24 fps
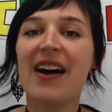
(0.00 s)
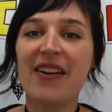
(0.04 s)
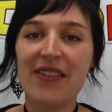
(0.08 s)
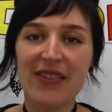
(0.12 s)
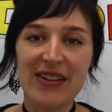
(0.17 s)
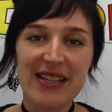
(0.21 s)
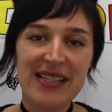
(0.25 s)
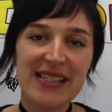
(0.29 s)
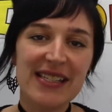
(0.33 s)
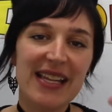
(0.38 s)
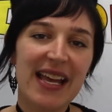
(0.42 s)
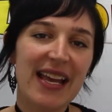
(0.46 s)

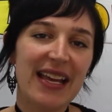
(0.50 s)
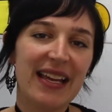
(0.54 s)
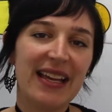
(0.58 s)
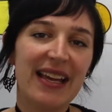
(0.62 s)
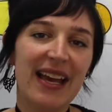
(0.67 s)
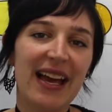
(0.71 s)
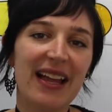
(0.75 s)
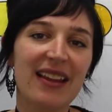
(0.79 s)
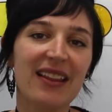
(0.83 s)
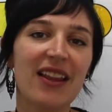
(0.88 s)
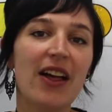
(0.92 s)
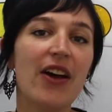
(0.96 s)
We sing
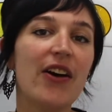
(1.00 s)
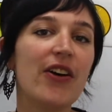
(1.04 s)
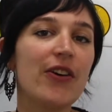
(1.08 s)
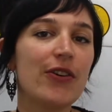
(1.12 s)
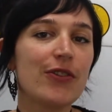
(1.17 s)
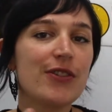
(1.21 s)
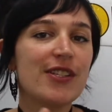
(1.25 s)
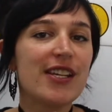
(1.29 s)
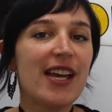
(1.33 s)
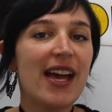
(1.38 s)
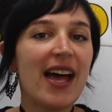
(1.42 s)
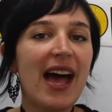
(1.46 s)

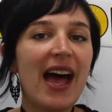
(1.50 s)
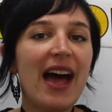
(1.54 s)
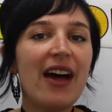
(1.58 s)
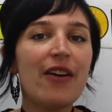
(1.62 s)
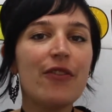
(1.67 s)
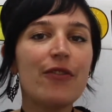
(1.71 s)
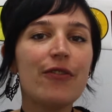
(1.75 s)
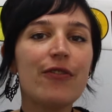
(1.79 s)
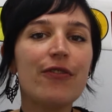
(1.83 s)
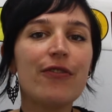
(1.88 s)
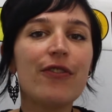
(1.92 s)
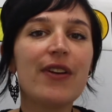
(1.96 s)
hello to
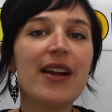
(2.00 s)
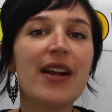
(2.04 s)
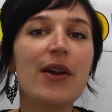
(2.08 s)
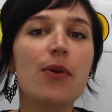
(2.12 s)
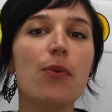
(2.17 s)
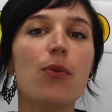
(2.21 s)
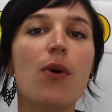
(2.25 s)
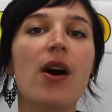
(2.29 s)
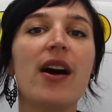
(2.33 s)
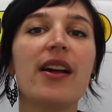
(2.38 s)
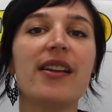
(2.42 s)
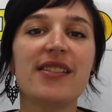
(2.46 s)

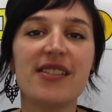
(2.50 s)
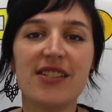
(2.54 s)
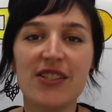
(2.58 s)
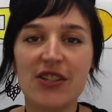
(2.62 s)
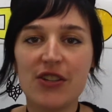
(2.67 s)
everyone,